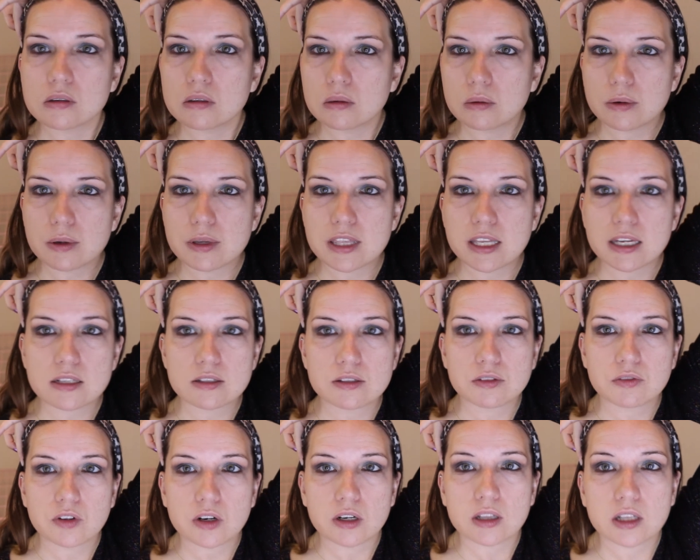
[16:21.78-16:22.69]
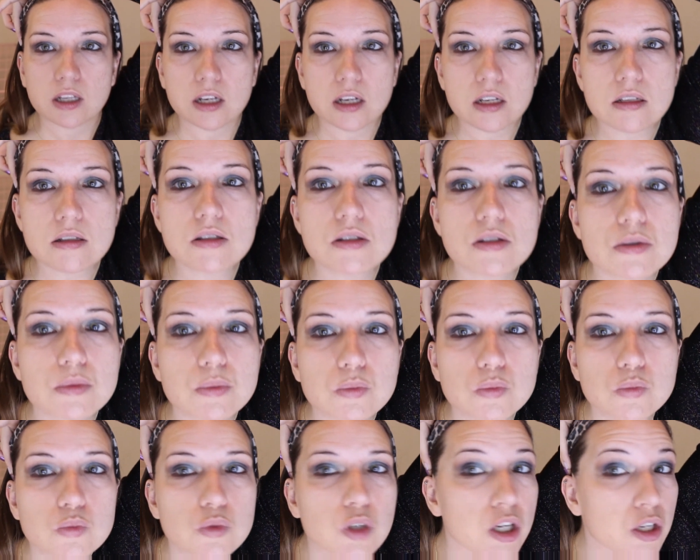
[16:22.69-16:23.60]
What do you think so far, ladies?
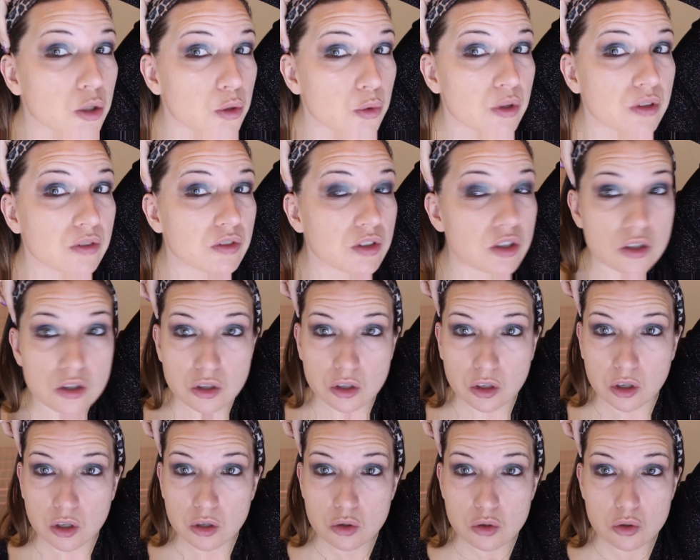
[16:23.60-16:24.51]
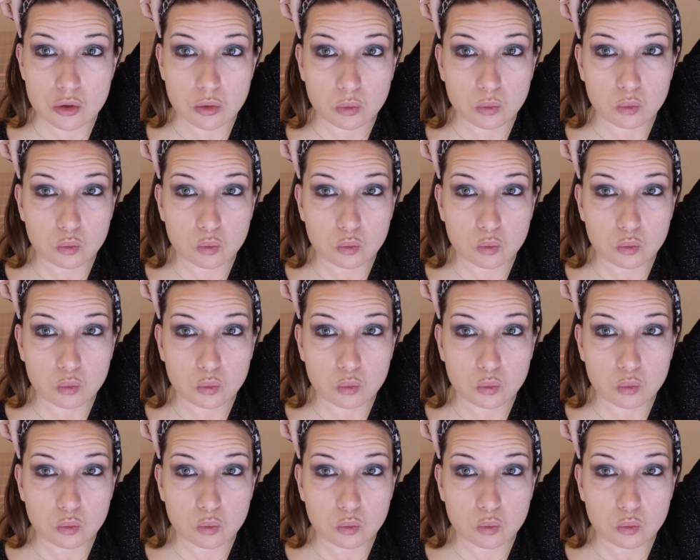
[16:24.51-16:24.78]
Can you even see it?